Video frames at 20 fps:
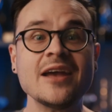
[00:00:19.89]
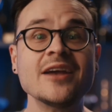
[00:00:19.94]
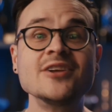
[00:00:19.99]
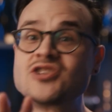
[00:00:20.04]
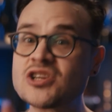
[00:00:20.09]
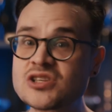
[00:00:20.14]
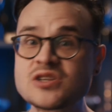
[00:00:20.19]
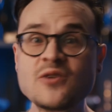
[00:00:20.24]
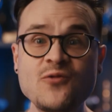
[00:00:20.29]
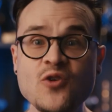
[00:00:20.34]

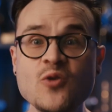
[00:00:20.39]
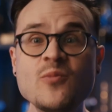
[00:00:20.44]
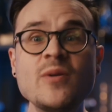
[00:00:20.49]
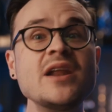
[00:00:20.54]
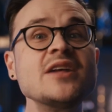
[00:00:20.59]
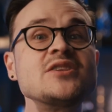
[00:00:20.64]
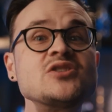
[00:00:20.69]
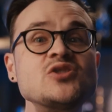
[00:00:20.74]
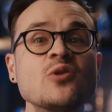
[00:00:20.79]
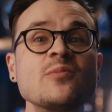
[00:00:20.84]
In just a few
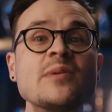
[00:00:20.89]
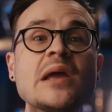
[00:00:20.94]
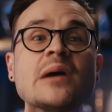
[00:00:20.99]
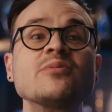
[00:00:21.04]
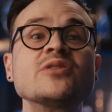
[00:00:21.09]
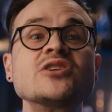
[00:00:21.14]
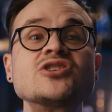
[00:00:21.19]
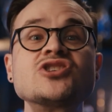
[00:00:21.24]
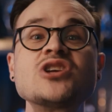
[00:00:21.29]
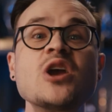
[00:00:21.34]
minutes, you'll be
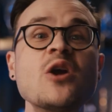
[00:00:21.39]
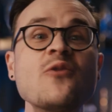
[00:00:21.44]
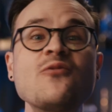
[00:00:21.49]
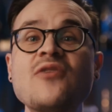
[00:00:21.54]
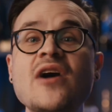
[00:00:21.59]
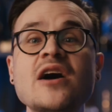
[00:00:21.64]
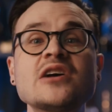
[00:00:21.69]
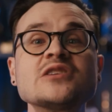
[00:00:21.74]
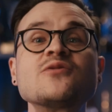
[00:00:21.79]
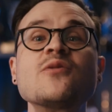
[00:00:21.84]
able to share
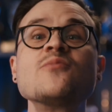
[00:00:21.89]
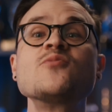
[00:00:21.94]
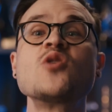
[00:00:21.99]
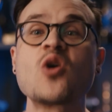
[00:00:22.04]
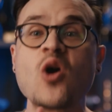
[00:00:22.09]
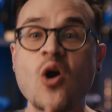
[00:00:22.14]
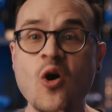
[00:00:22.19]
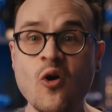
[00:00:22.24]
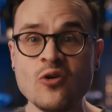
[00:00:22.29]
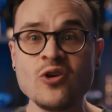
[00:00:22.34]
files from
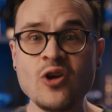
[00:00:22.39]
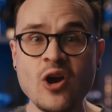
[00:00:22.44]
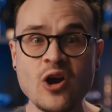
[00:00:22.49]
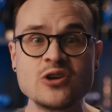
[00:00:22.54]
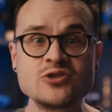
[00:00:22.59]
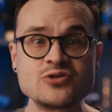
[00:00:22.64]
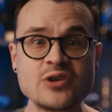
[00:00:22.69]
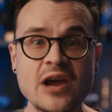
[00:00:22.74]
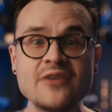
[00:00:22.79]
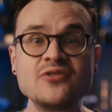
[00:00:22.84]
your own
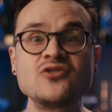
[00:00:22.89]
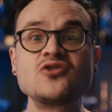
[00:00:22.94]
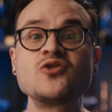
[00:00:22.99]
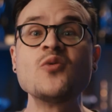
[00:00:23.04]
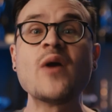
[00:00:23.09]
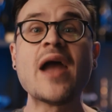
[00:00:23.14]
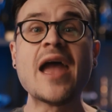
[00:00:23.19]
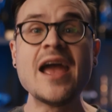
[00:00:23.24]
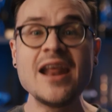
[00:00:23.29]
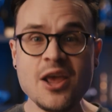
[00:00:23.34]
hard drives
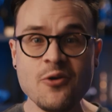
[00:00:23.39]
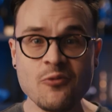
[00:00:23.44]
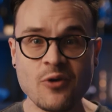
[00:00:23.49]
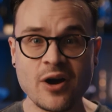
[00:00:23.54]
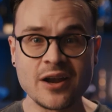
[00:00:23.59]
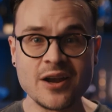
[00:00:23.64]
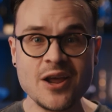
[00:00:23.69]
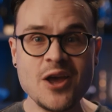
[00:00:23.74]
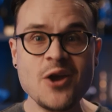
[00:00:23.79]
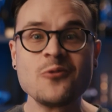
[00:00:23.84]
to
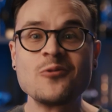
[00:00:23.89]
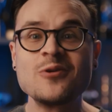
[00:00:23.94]
anyone